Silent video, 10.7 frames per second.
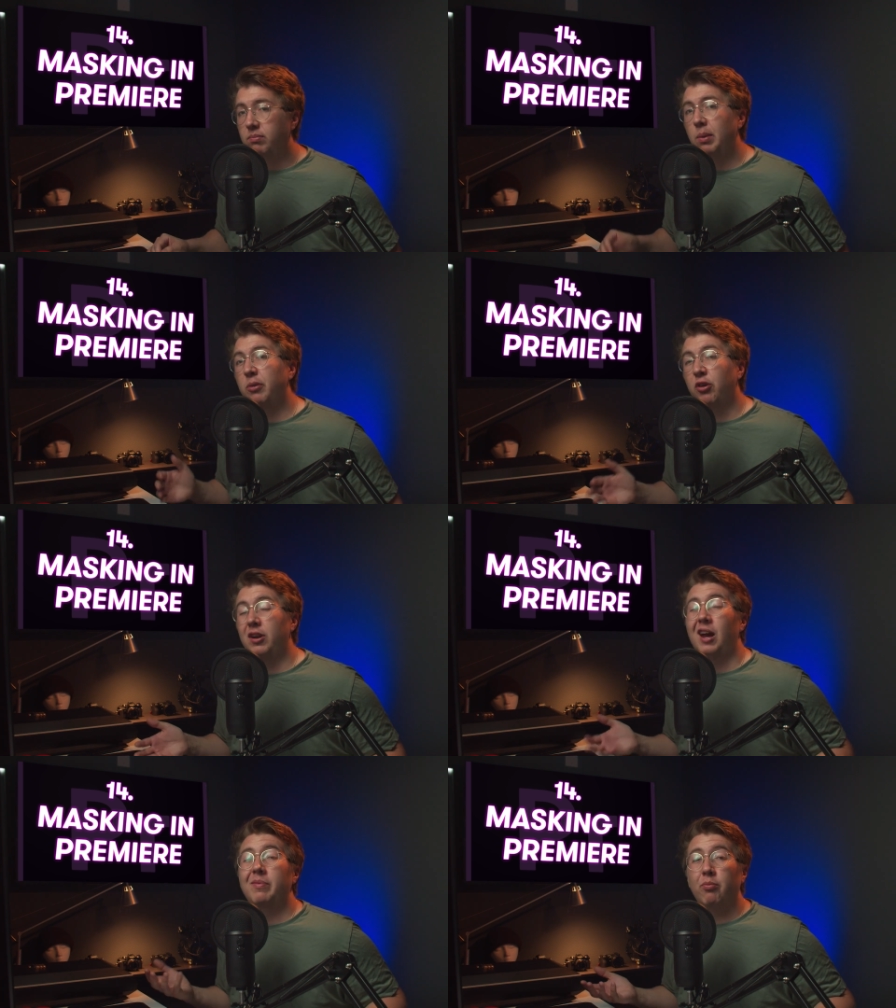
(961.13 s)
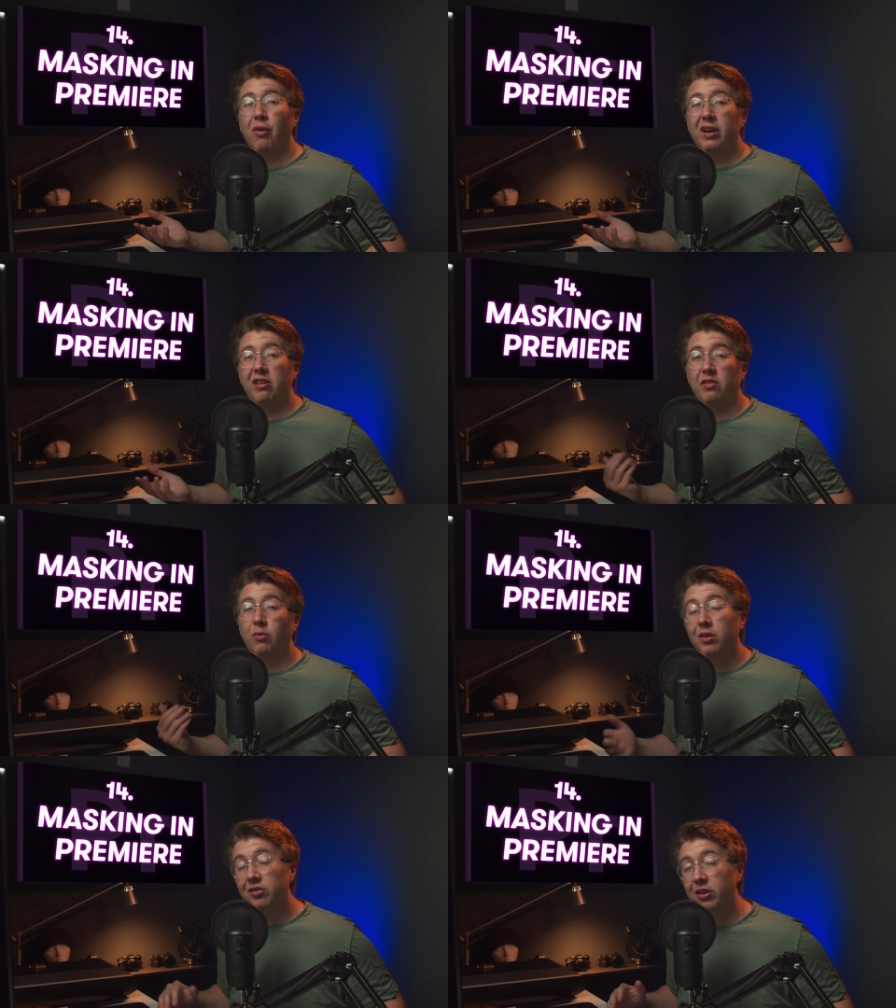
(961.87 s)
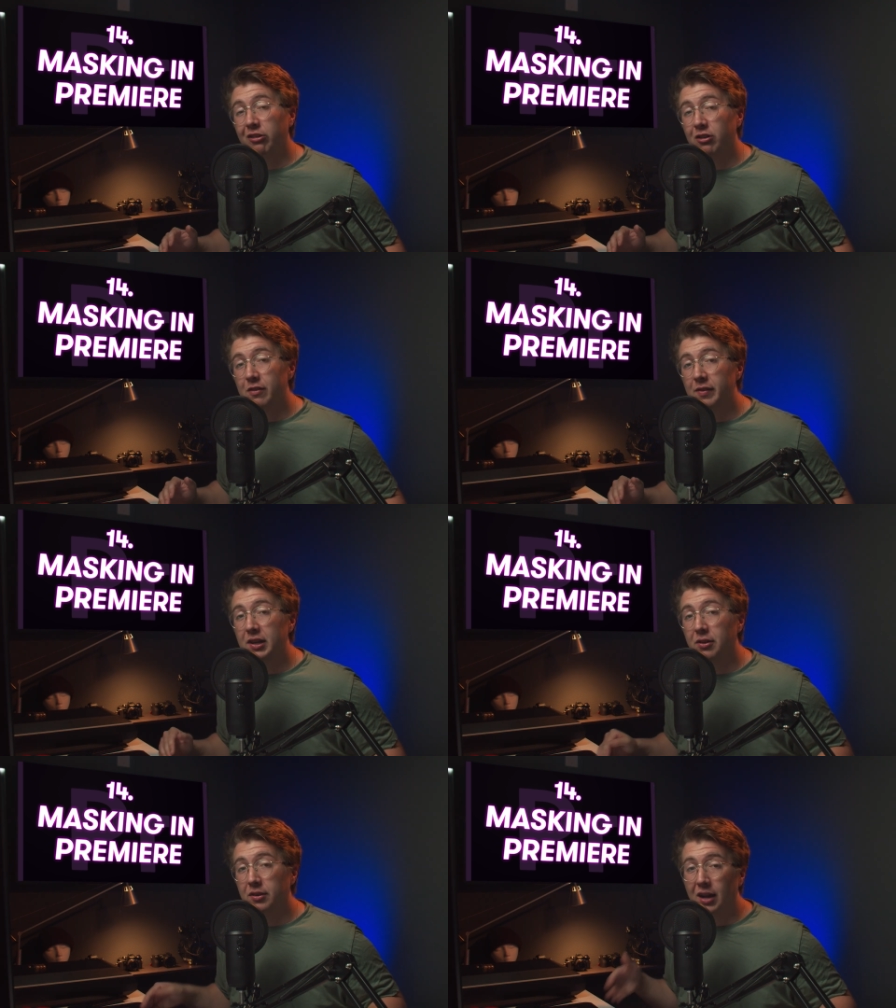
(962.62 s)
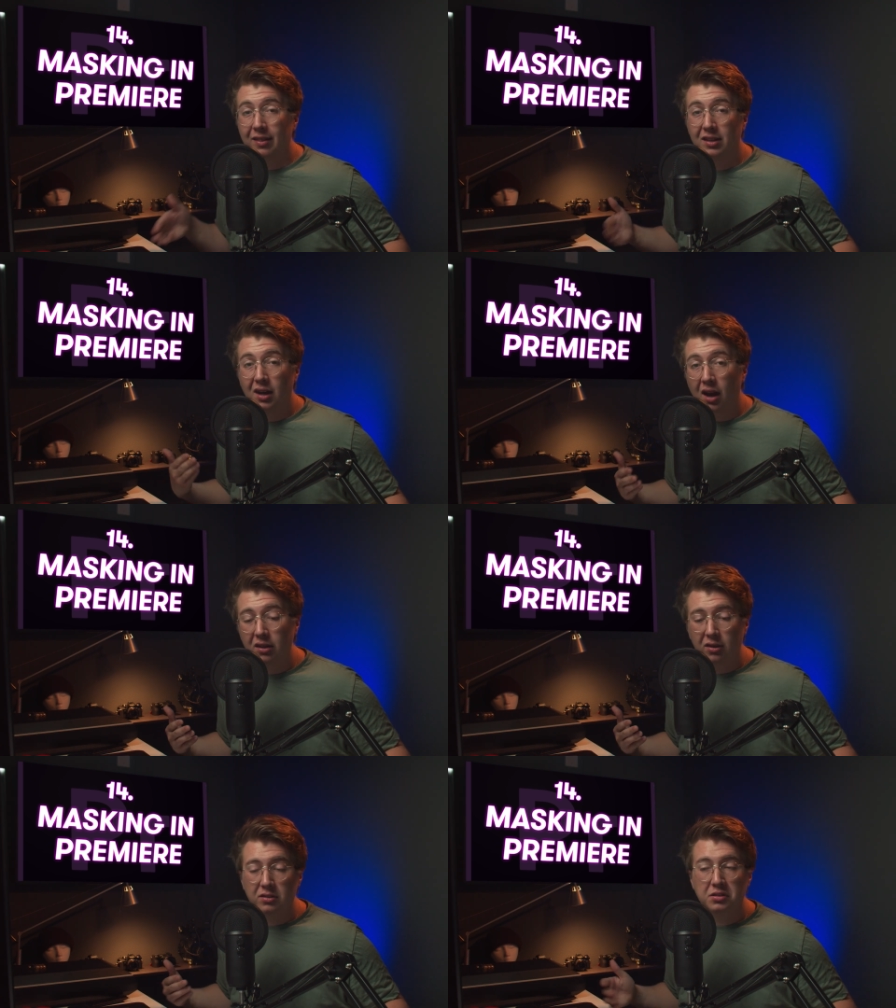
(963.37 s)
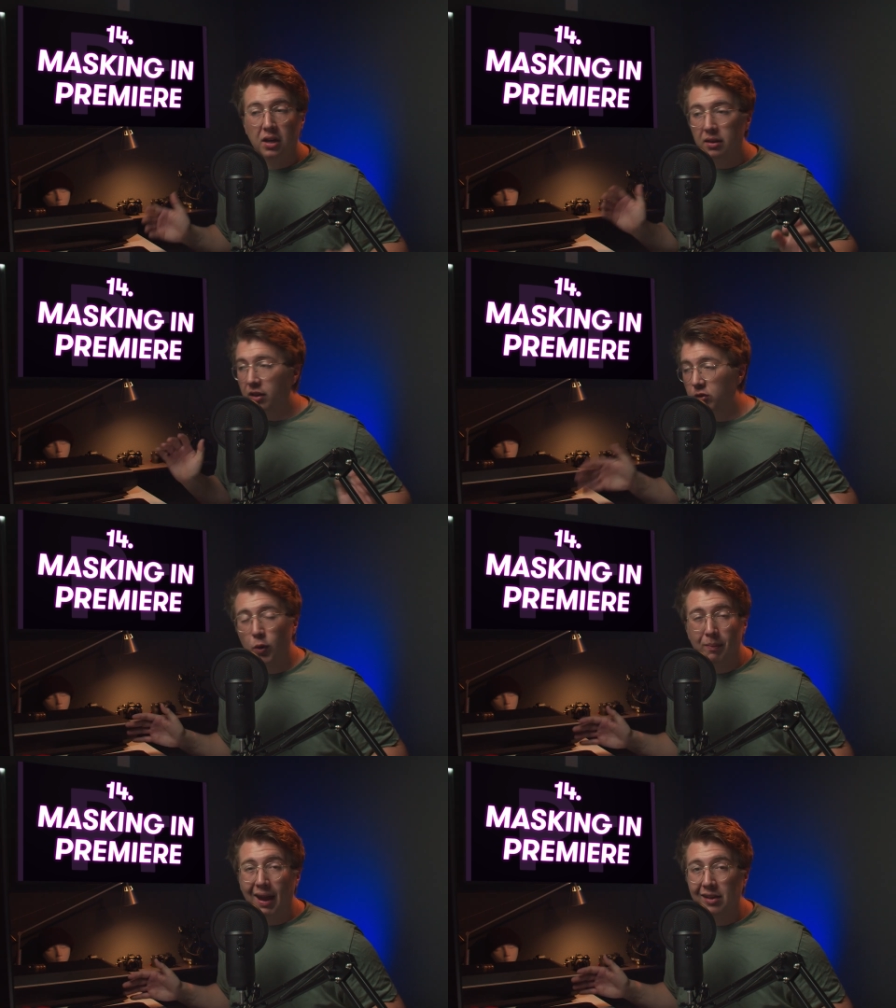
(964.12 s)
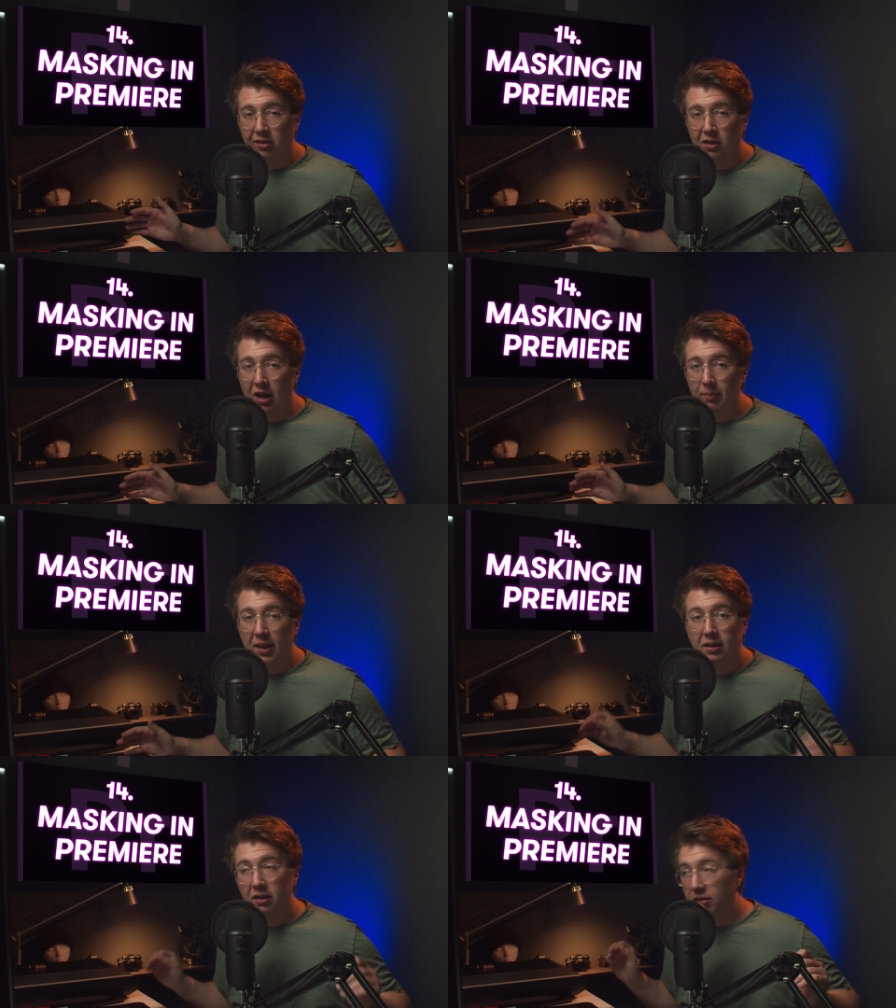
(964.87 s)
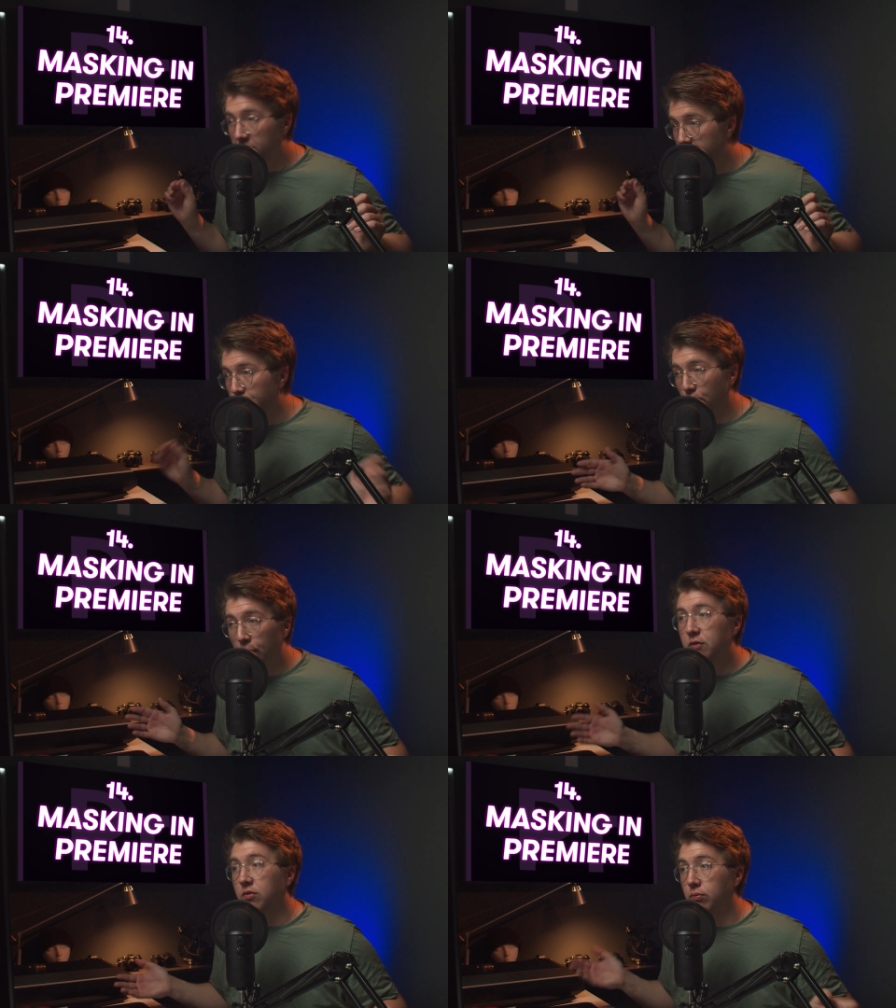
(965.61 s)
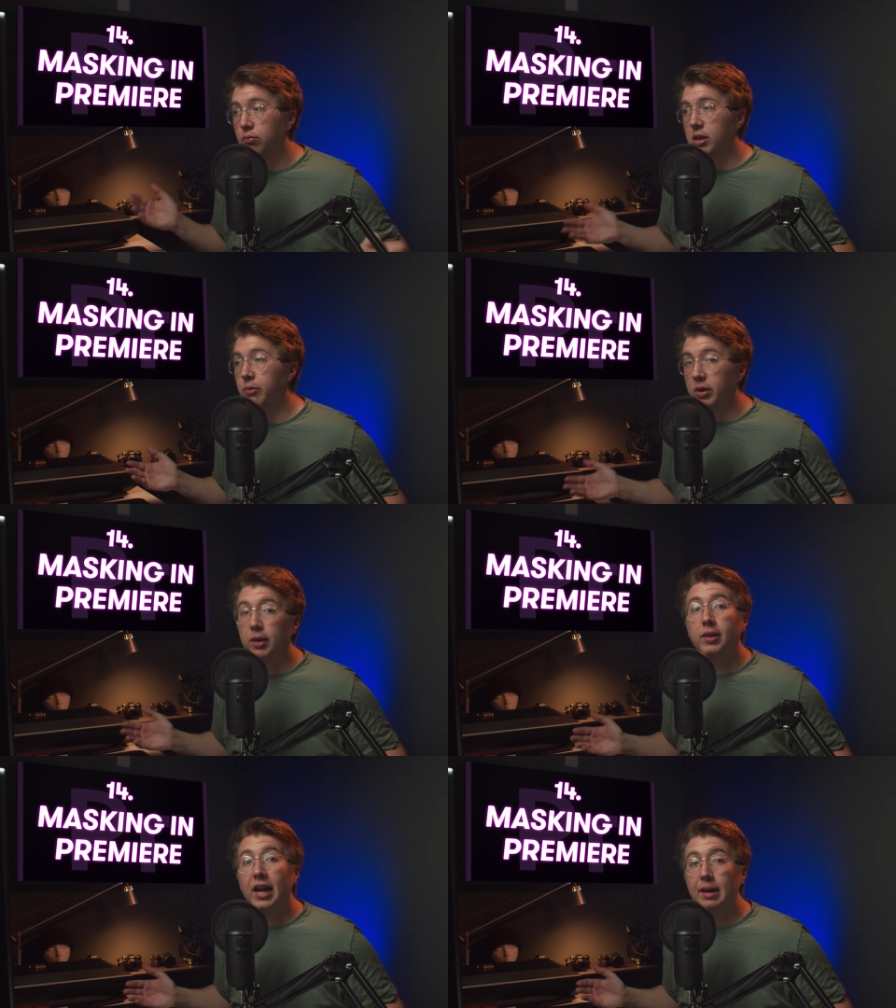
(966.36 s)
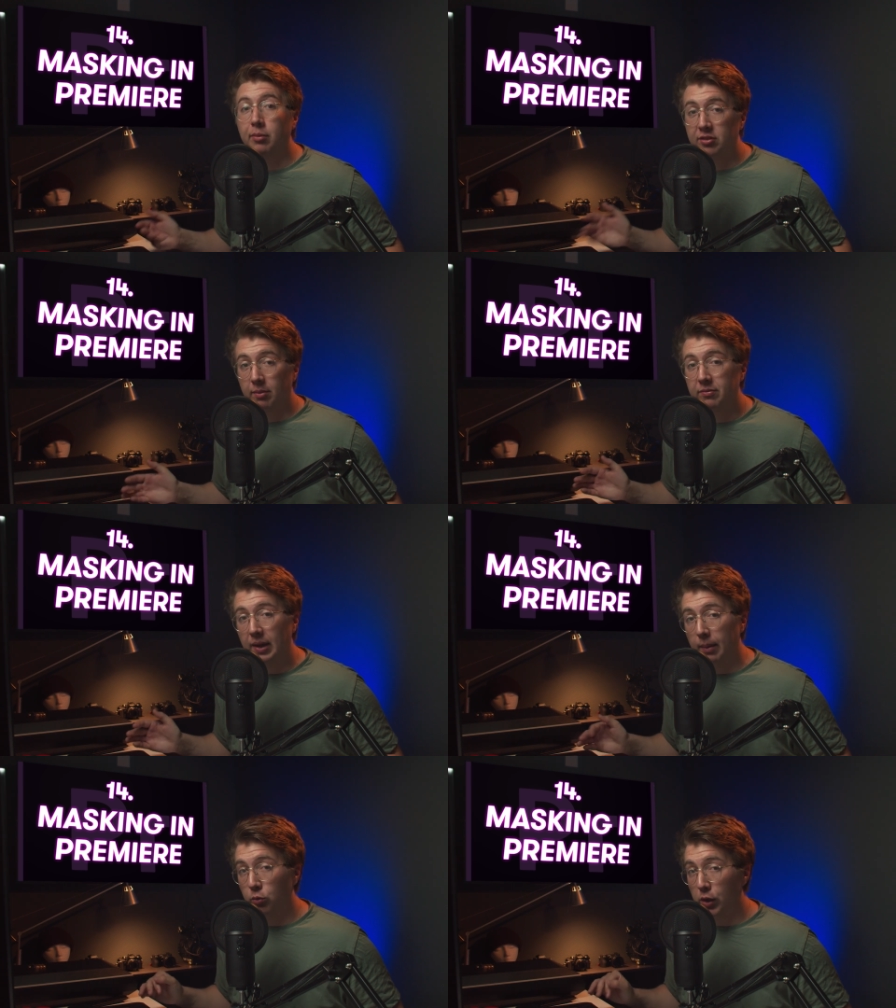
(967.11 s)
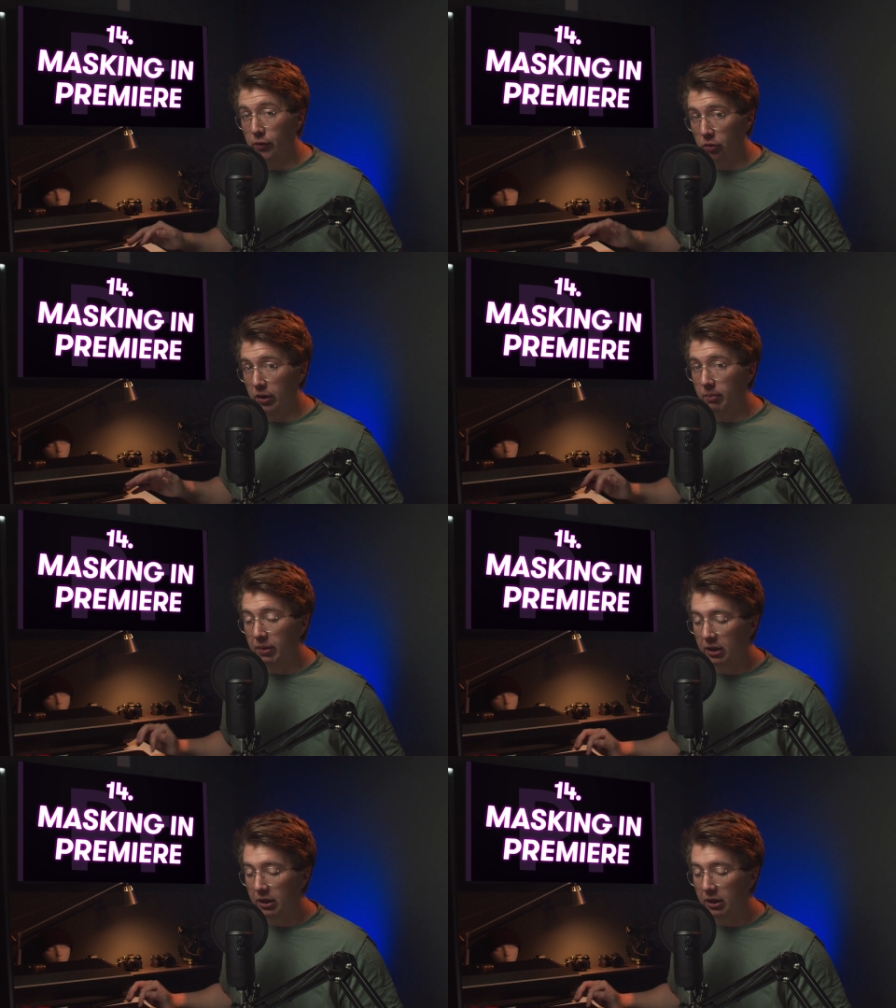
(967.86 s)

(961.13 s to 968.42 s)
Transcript: Maybe you're trying to up the brightness of one section of your video and not the others. This is where masks can come in and proves really, really reliable sometimes whenever you're in a